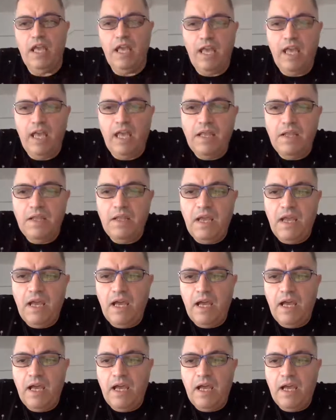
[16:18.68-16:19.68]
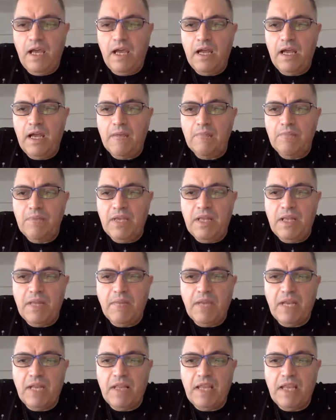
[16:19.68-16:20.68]
And uh, Bill,
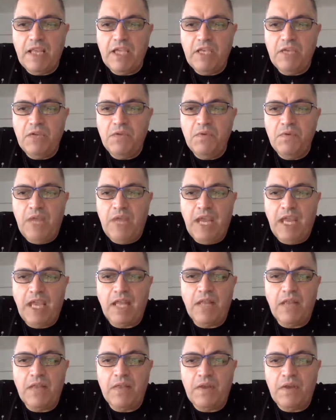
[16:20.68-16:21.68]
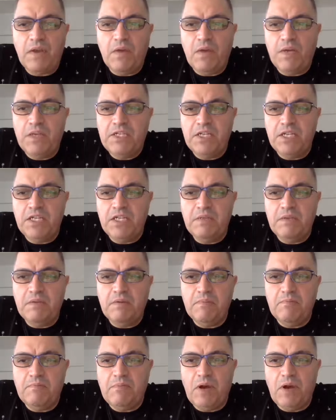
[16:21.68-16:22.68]
I'm going to let you handle the question
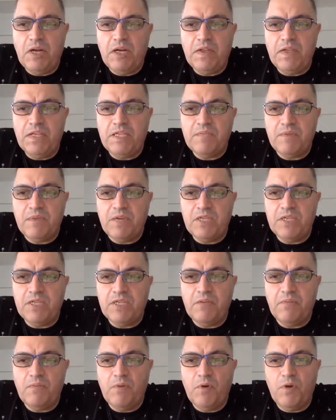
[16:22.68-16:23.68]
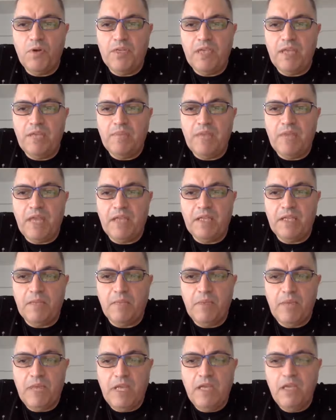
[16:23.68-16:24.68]
part of this because you're more adept at it
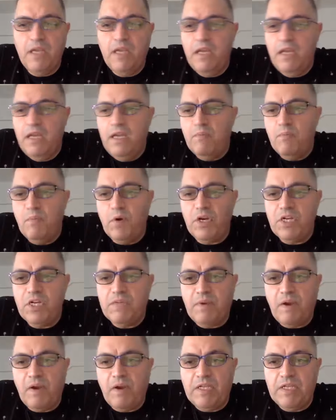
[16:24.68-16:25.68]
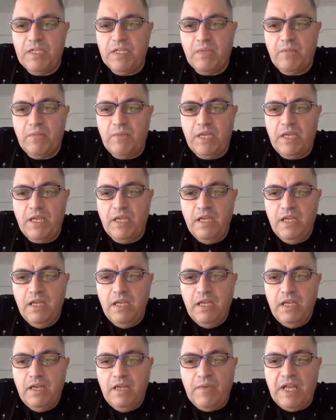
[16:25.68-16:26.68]
than me, more experienced than me.
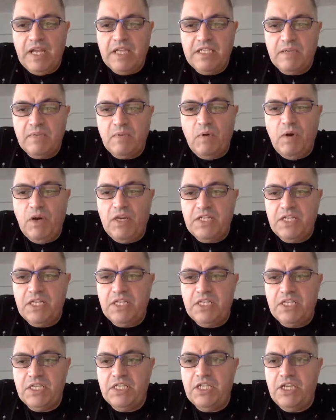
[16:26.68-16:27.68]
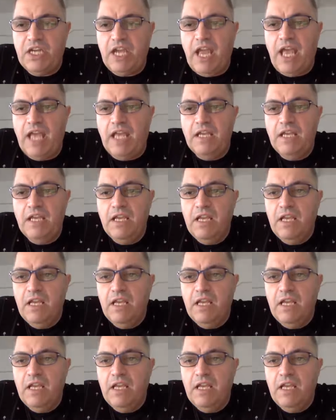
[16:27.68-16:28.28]
We got some questions in chat.